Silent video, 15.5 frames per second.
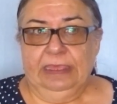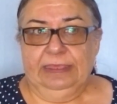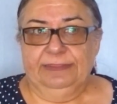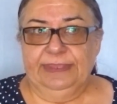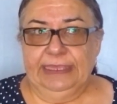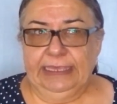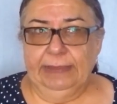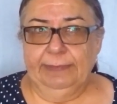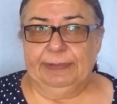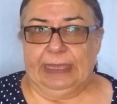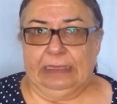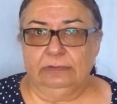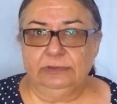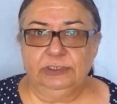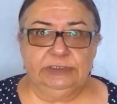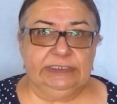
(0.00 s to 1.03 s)
Think
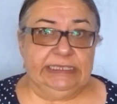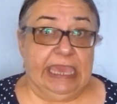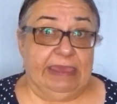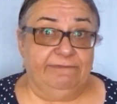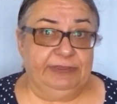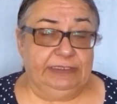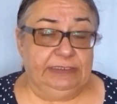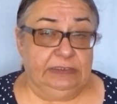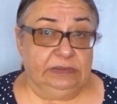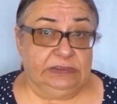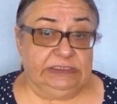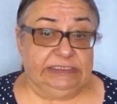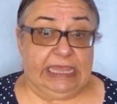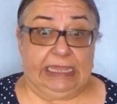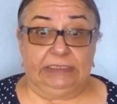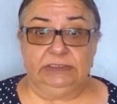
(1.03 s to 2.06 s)
about the evidence
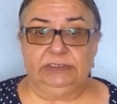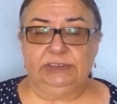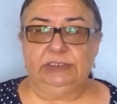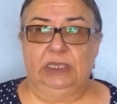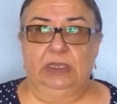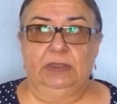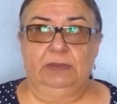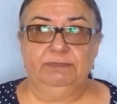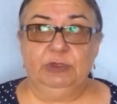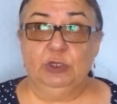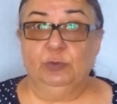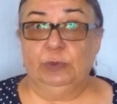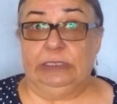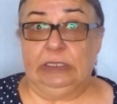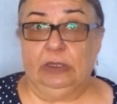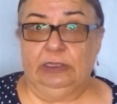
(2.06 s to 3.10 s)
that you
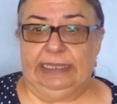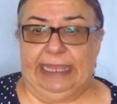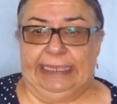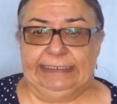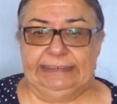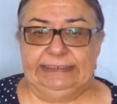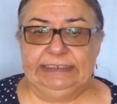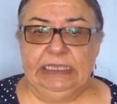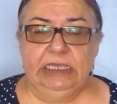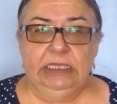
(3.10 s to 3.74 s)
will collect